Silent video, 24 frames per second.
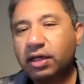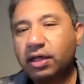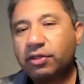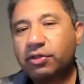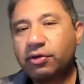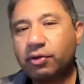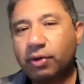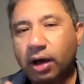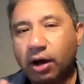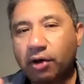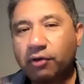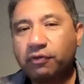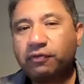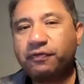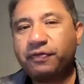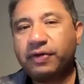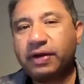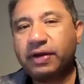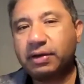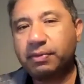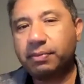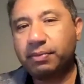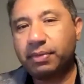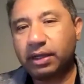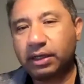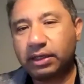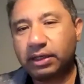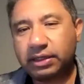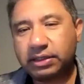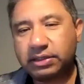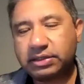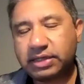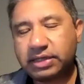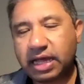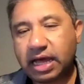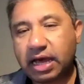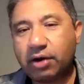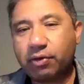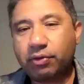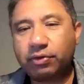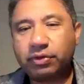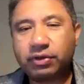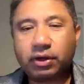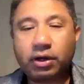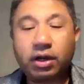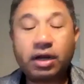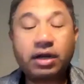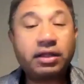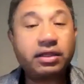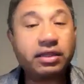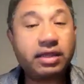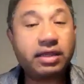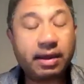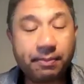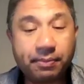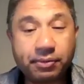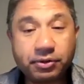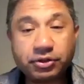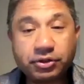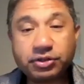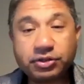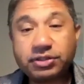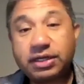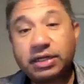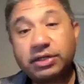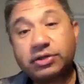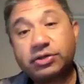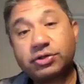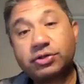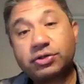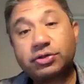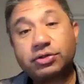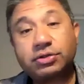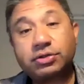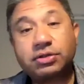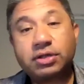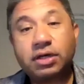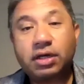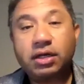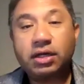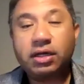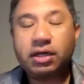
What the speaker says: they're outfitting buildings now with a lot of temperature sensors,